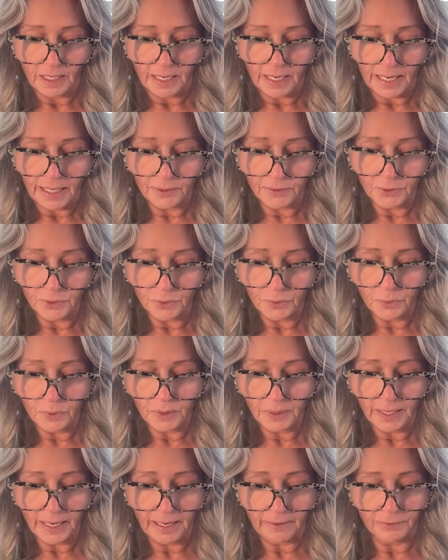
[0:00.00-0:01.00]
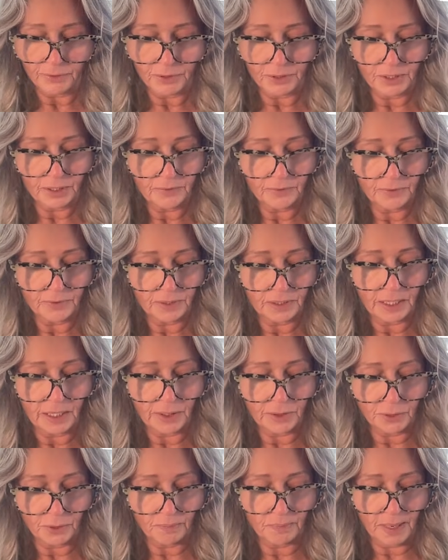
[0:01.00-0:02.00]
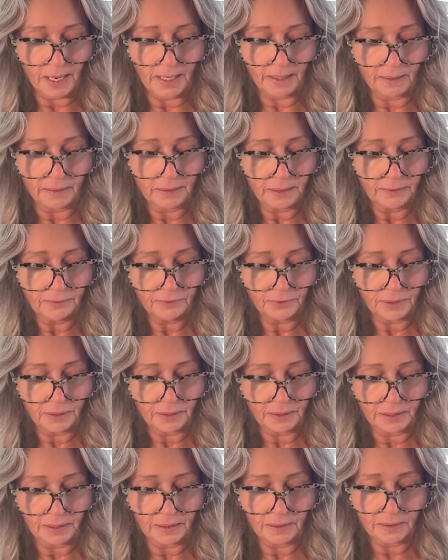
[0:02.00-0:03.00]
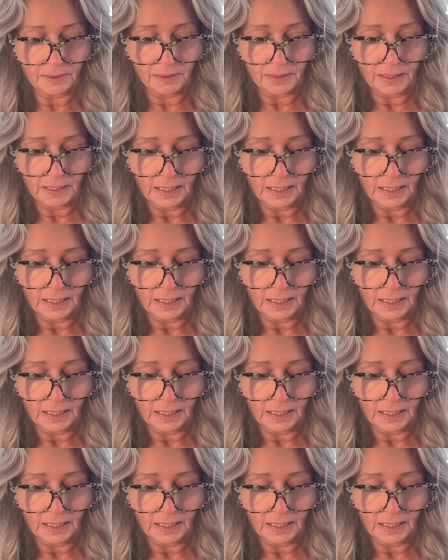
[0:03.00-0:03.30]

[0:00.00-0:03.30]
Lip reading: and you will have shifts in your bodily feelings